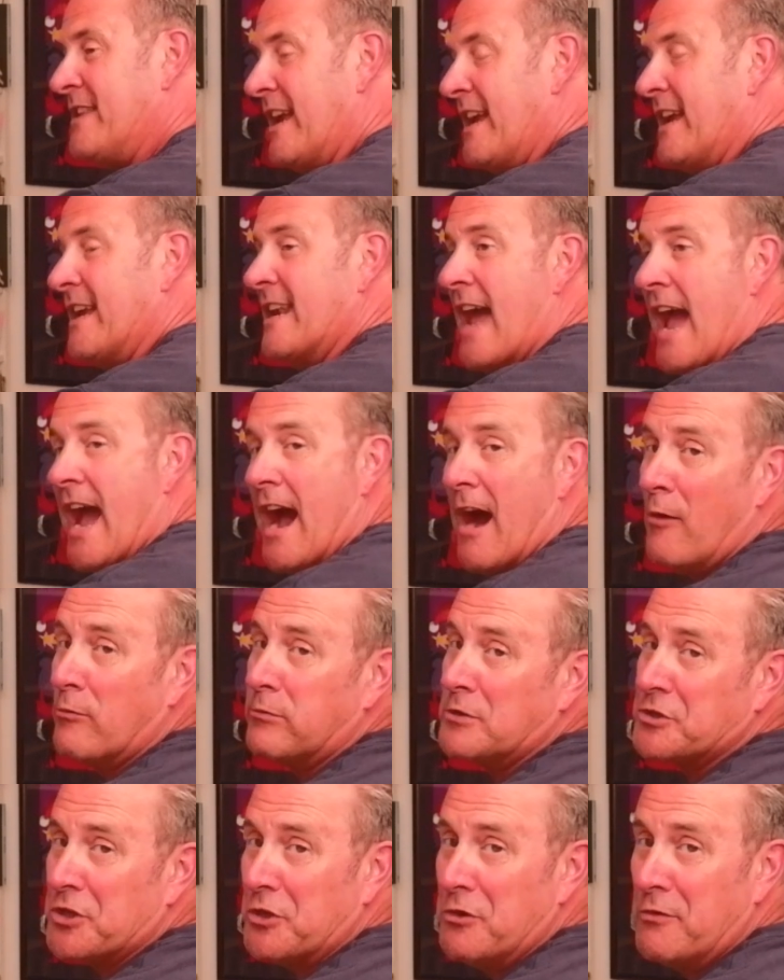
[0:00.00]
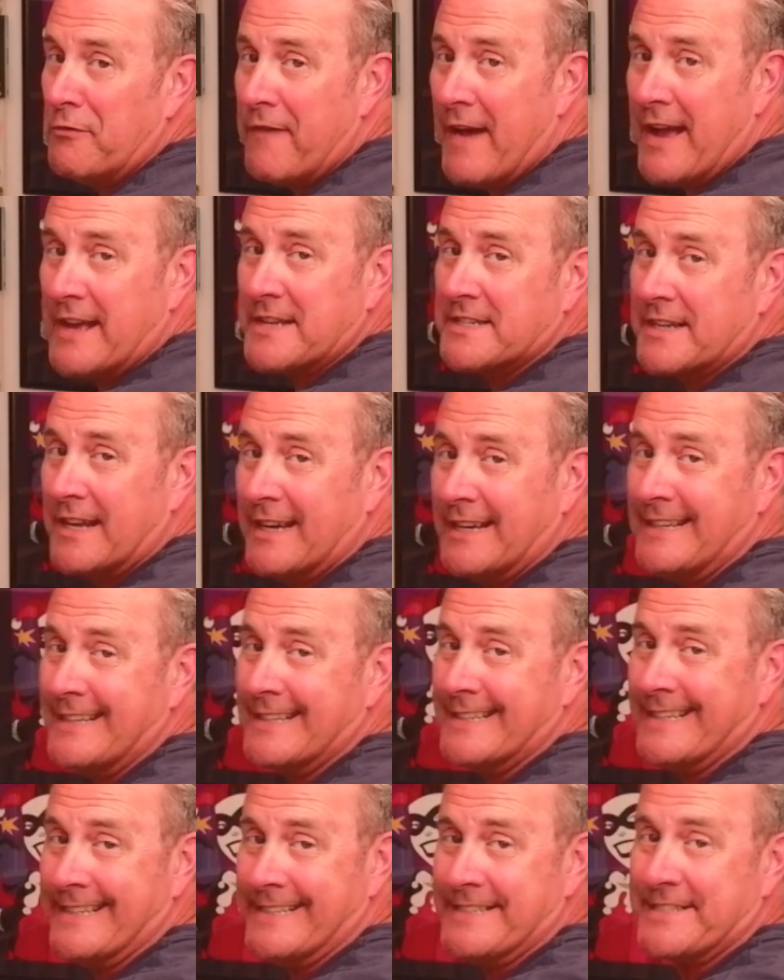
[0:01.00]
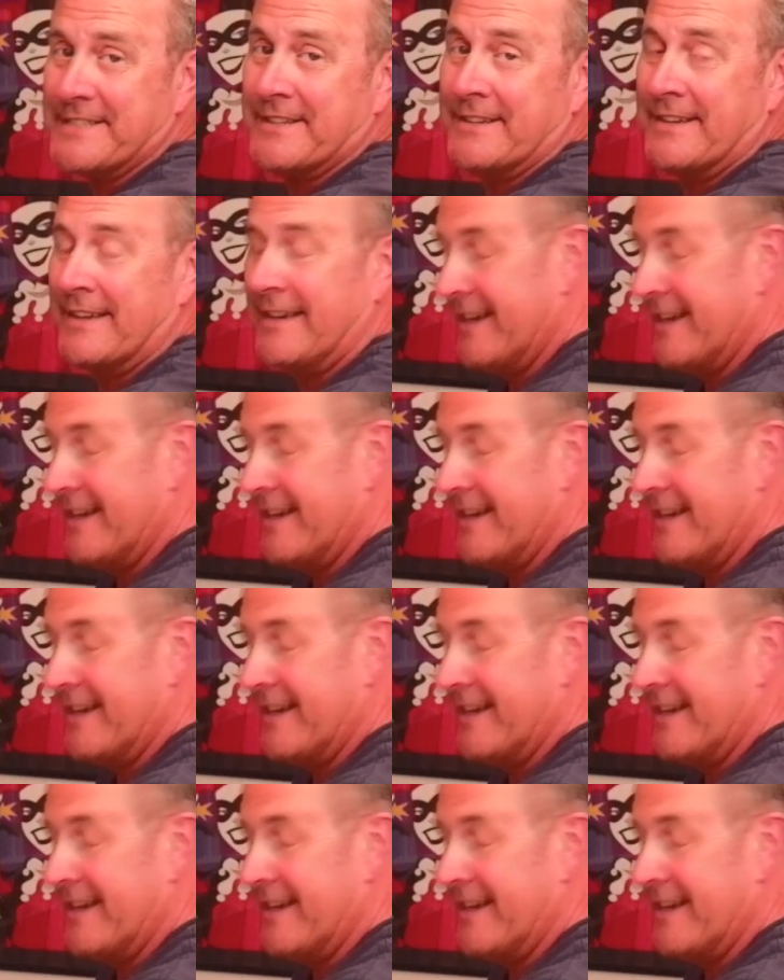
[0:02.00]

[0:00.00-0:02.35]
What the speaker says: digging out old 2000 ADs